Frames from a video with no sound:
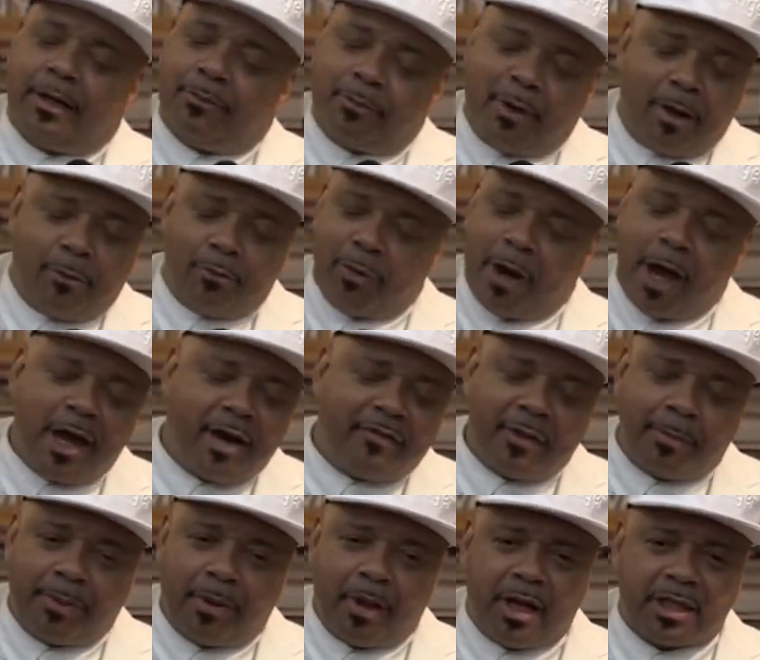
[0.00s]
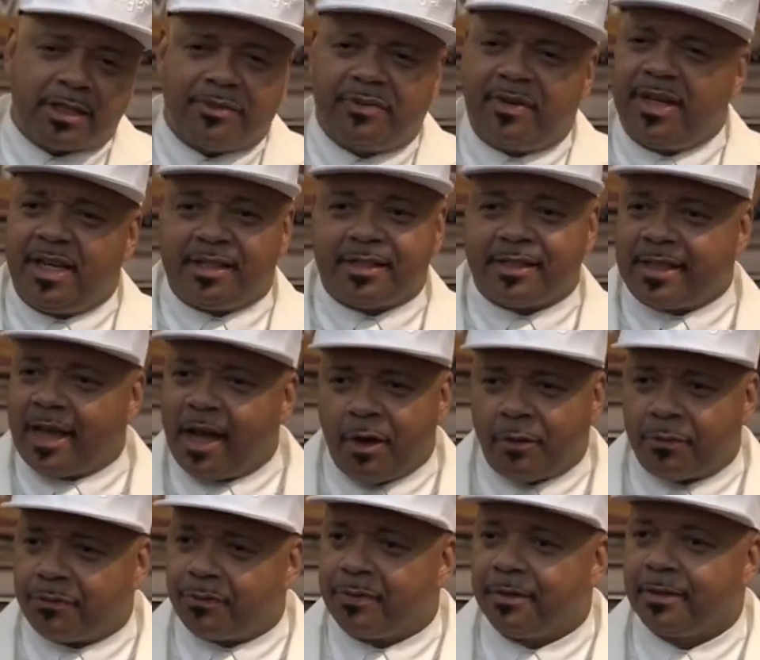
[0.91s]
a, a, round of applause for
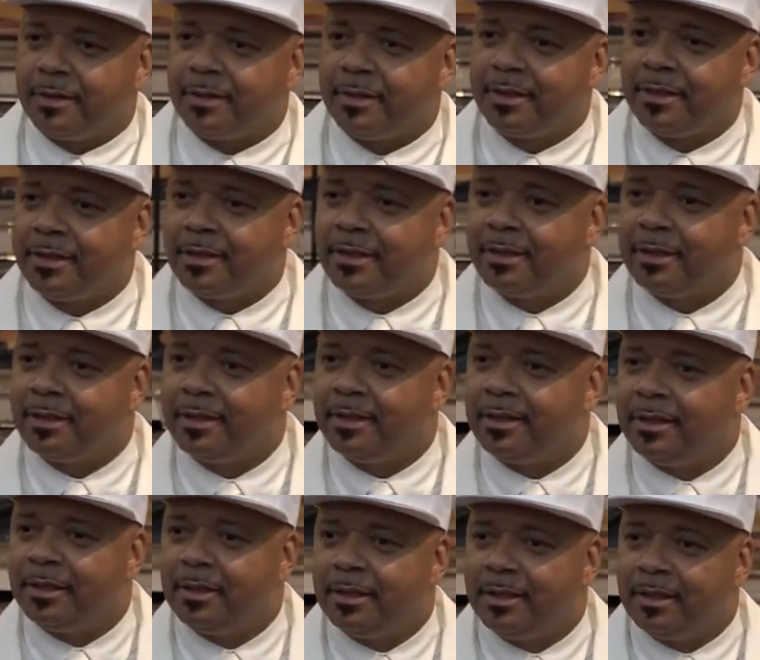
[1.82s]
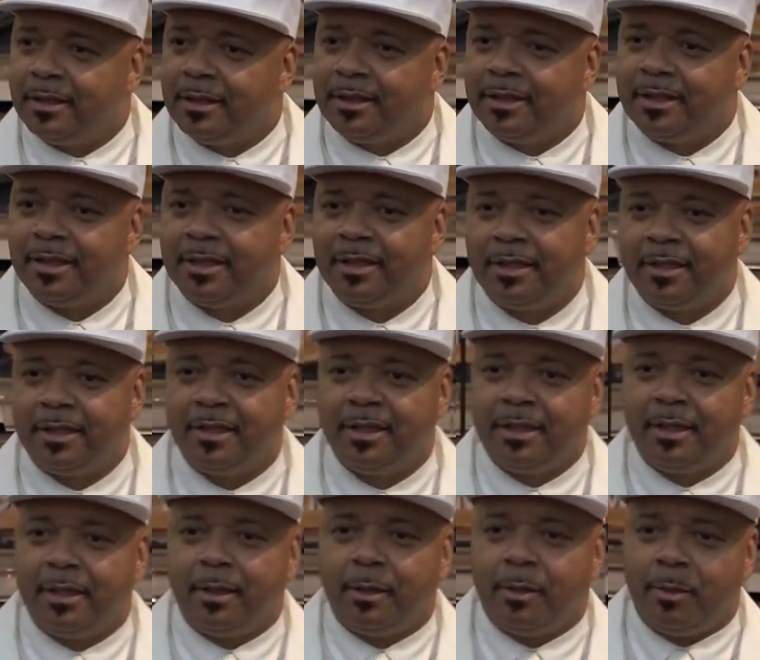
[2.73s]
yourself. Woo!
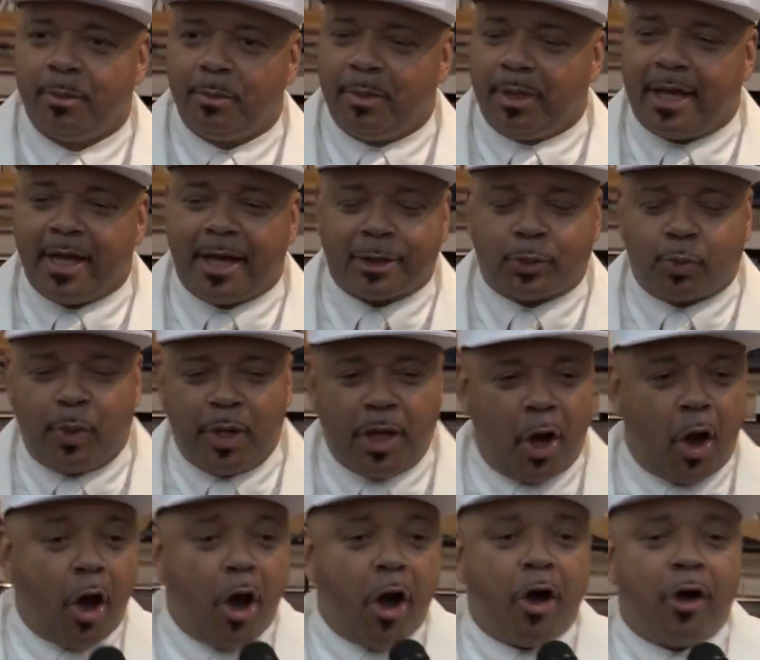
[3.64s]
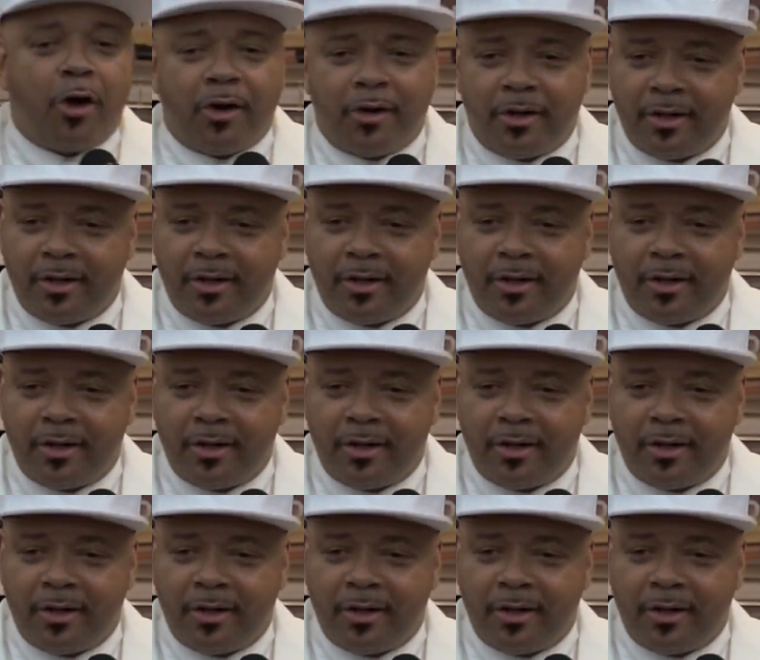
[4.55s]
Because we all